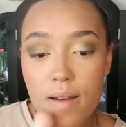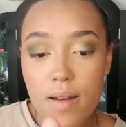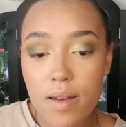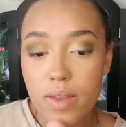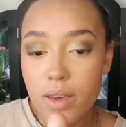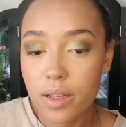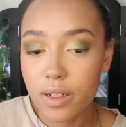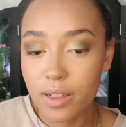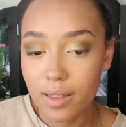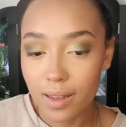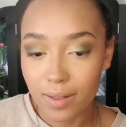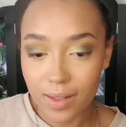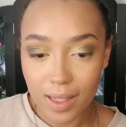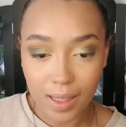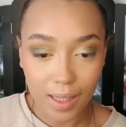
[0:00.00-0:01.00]
I think it just
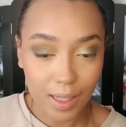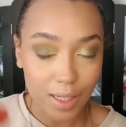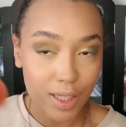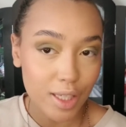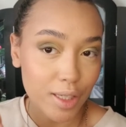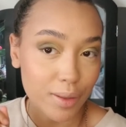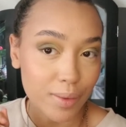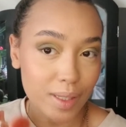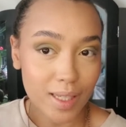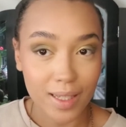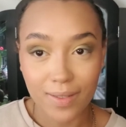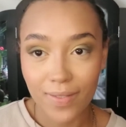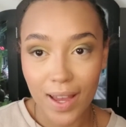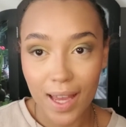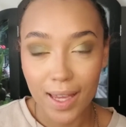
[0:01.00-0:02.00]
gives it like a cutesy
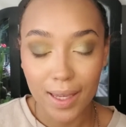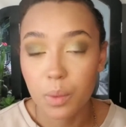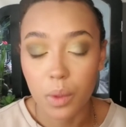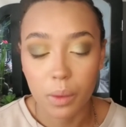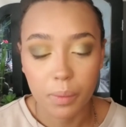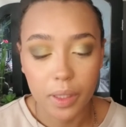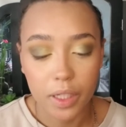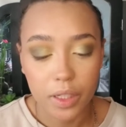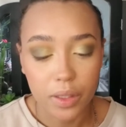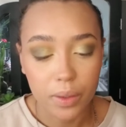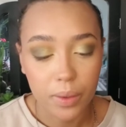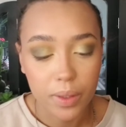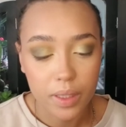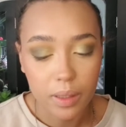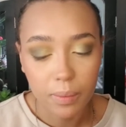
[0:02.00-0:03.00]
vibe. What I'm gonna do
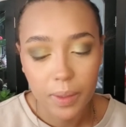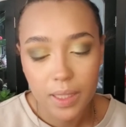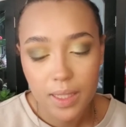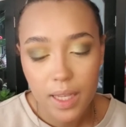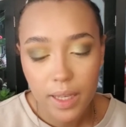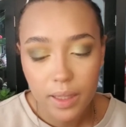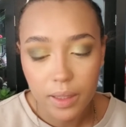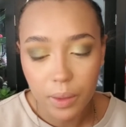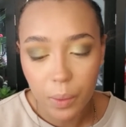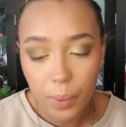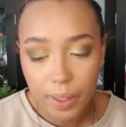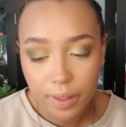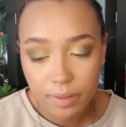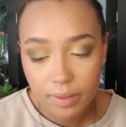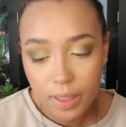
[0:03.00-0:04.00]
is I'm gonna take the
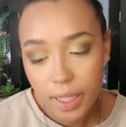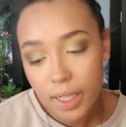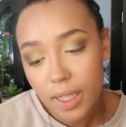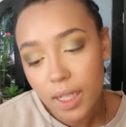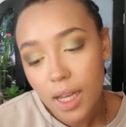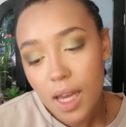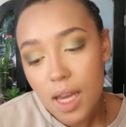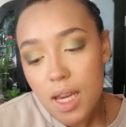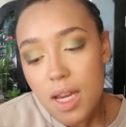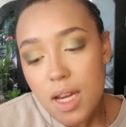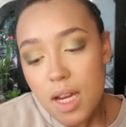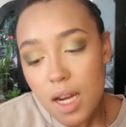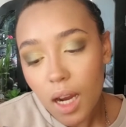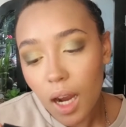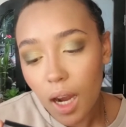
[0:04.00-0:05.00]
Quick Flick
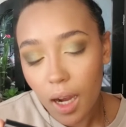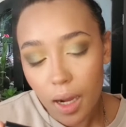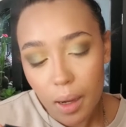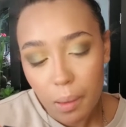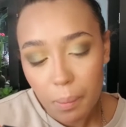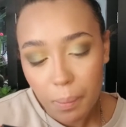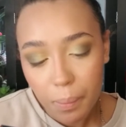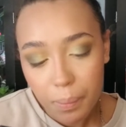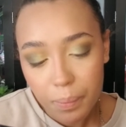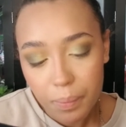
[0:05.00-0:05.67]
eyeliner